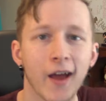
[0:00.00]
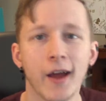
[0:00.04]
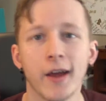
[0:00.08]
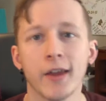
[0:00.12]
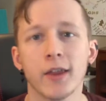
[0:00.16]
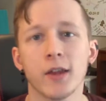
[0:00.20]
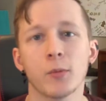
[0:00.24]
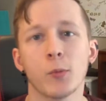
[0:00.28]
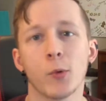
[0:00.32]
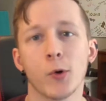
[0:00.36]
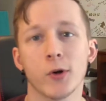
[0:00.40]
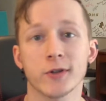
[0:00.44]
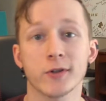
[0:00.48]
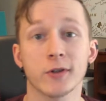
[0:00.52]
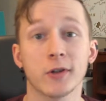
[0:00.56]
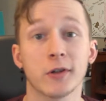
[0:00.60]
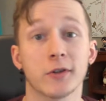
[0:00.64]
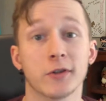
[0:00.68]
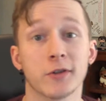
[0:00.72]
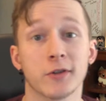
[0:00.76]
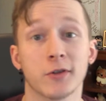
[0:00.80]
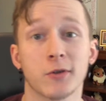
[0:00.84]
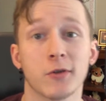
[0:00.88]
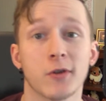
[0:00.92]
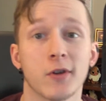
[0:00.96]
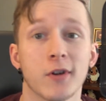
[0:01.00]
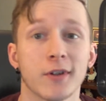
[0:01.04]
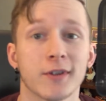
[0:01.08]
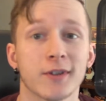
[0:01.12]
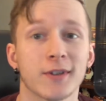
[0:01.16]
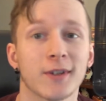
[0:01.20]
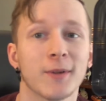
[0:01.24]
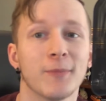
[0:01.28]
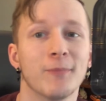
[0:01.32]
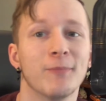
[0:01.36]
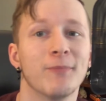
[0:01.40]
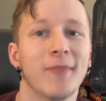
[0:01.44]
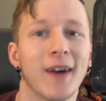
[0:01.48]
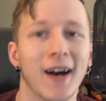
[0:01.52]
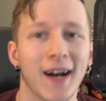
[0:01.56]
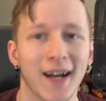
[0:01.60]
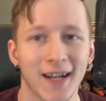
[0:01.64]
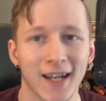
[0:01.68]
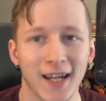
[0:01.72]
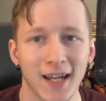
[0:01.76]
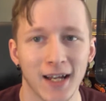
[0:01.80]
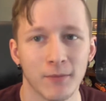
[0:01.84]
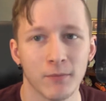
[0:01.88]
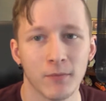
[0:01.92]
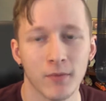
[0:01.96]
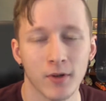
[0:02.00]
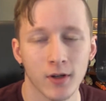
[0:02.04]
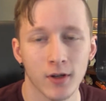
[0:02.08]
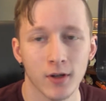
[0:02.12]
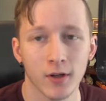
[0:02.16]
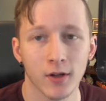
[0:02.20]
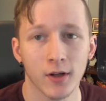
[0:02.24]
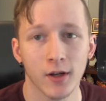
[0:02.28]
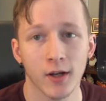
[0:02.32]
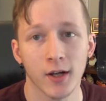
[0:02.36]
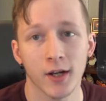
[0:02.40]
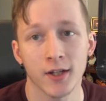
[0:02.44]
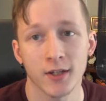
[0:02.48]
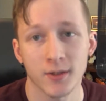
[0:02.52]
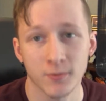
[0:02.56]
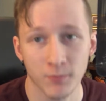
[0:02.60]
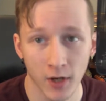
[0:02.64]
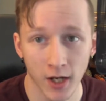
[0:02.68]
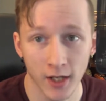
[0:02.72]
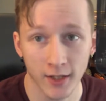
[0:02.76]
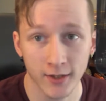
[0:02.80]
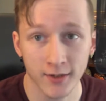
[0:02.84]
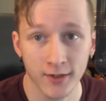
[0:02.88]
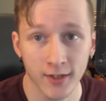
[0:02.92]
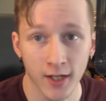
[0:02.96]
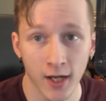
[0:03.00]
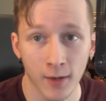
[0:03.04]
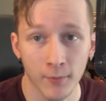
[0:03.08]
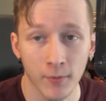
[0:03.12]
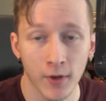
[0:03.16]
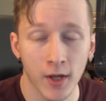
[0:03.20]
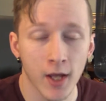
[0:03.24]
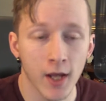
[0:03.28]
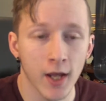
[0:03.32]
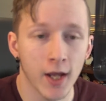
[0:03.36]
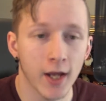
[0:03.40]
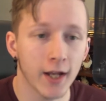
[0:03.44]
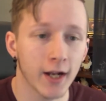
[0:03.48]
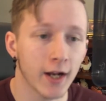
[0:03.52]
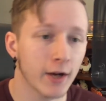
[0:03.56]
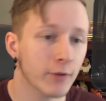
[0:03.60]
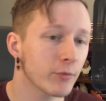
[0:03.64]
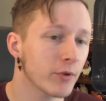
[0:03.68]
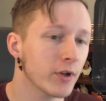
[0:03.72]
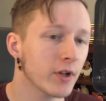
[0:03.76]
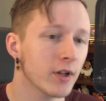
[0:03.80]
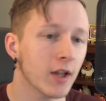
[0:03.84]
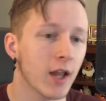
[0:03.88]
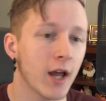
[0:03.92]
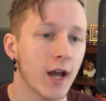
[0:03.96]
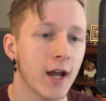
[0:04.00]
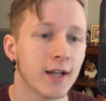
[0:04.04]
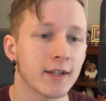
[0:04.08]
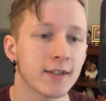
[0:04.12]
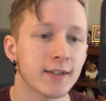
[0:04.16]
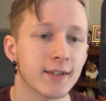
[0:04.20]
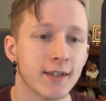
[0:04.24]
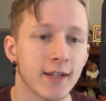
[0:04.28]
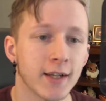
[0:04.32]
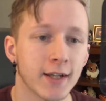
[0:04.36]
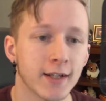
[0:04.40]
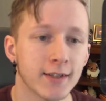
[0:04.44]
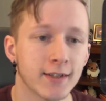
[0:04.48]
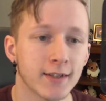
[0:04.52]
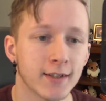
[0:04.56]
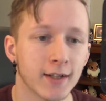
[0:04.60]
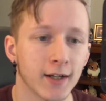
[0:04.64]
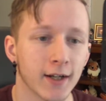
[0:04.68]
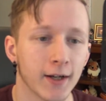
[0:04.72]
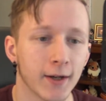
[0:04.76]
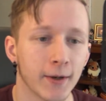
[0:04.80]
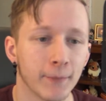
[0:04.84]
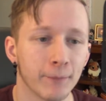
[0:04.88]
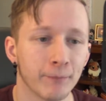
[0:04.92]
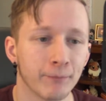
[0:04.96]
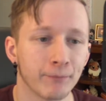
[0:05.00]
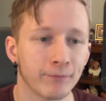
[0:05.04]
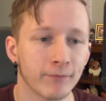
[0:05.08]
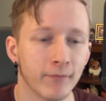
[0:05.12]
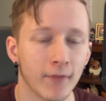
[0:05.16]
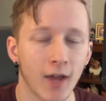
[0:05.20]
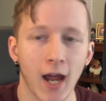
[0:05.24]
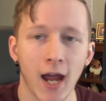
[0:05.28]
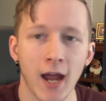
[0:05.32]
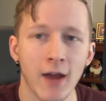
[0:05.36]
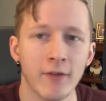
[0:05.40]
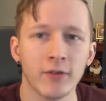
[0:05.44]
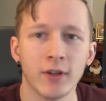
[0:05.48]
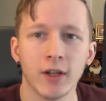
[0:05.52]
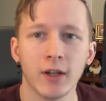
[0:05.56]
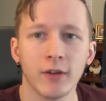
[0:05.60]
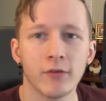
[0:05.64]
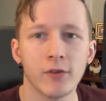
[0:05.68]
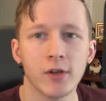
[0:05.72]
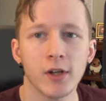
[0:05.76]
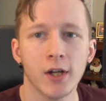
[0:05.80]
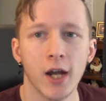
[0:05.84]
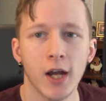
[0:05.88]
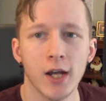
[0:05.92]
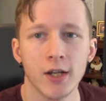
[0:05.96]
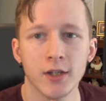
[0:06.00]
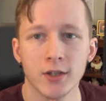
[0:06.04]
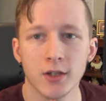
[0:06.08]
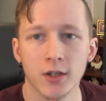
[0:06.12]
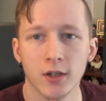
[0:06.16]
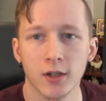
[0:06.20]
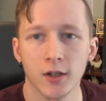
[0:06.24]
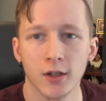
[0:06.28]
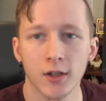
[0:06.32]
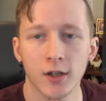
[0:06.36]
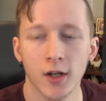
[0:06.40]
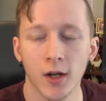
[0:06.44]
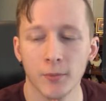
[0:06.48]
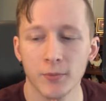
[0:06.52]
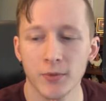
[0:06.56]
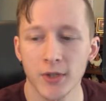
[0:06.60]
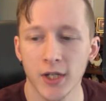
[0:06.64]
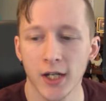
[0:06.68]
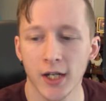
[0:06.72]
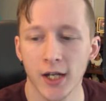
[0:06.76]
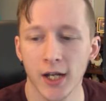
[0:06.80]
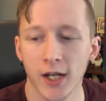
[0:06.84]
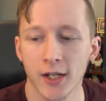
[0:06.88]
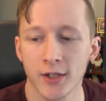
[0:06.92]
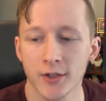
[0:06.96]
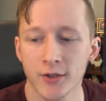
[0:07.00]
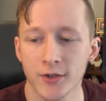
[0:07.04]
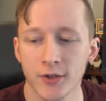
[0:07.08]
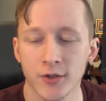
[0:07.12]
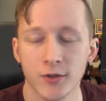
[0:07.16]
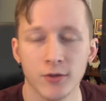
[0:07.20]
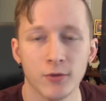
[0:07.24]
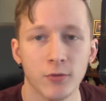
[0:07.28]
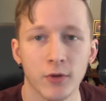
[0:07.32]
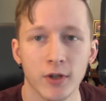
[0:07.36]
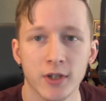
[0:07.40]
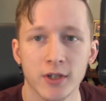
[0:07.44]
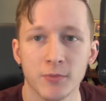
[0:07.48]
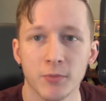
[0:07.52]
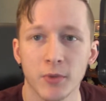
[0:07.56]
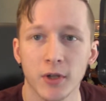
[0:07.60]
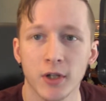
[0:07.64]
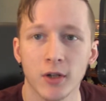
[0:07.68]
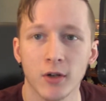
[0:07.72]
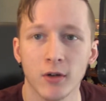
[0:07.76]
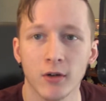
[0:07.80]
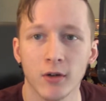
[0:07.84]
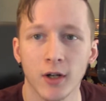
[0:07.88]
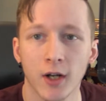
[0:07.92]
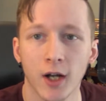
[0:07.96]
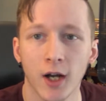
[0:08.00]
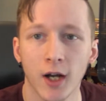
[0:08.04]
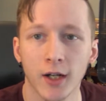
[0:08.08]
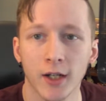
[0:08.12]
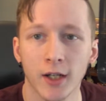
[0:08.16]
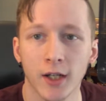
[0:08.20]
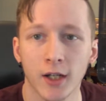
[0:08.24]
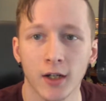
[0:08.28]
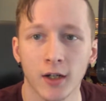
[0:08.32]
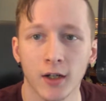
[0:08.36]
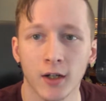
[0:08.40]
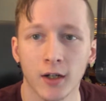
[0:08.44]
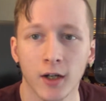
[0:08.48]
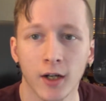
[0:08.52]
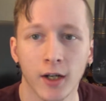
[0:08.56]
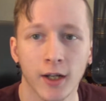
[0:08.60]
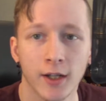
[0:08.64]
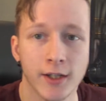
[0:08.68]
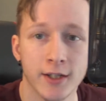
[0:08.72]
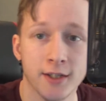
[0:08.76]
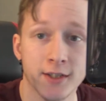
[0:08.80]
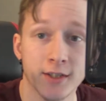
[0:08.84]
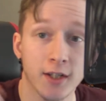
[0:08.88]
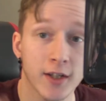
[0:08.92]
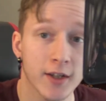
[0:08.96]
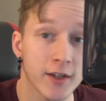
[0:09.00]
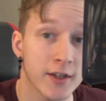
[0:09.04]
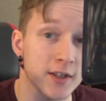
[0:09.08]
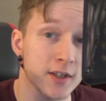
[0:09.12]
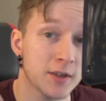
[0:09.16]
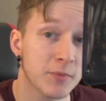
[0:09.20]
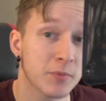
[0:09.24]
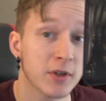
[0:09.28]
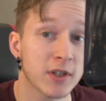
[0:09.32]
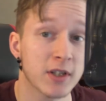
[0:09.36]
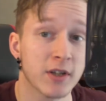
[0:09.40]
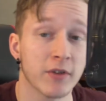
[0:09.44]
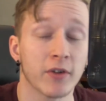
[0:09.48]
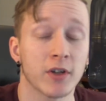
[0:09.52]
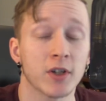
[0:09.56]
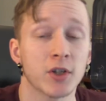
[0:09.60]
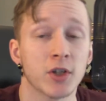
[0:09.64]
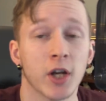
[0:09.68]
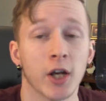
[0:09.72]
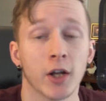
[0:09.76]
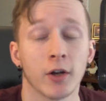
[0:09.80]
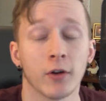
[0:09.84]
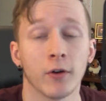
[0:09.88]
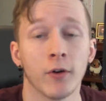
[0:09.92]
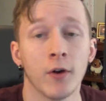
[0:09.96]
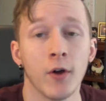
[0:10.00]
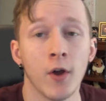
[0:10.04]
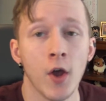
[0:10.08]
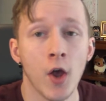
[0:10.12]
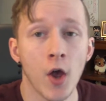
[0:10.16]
Hey there, boys, girls, and squirrels. My name is Modstab, and I realized that um, I haven't given you guys an update as to what's been going on here, at least on this specific channel.